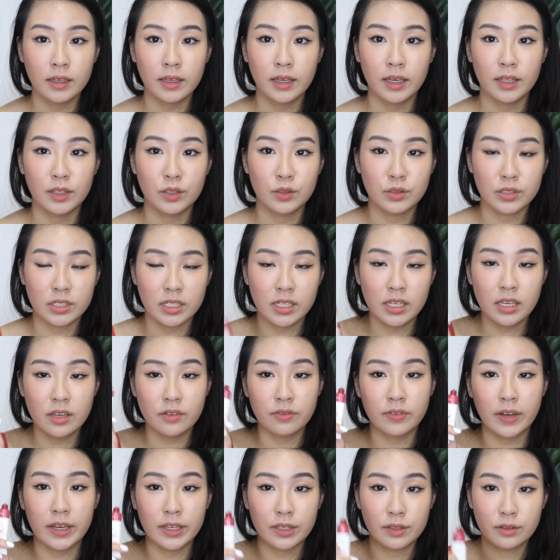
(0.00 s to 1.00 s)
And usually
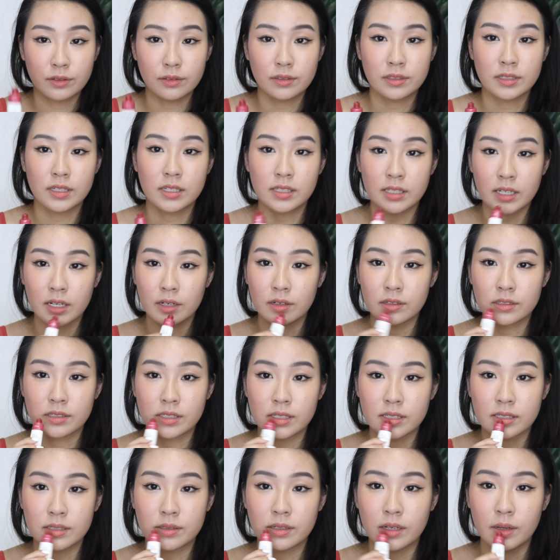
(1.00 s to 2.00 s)
if I use this, I will
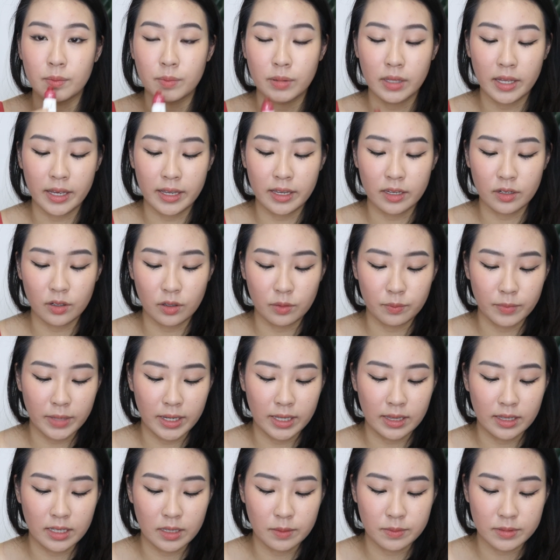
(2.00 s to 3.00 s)
just apply it on my
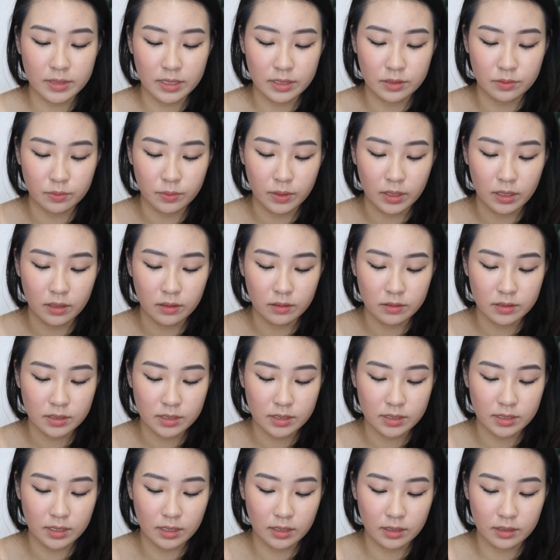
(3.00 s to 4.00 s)
lips as well,
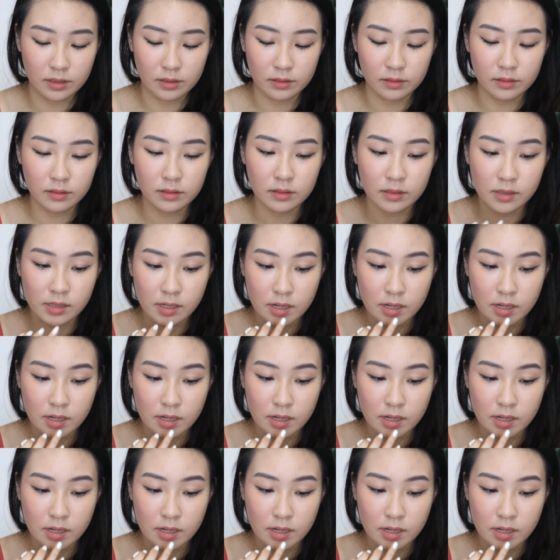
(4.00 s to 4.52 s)
just a little.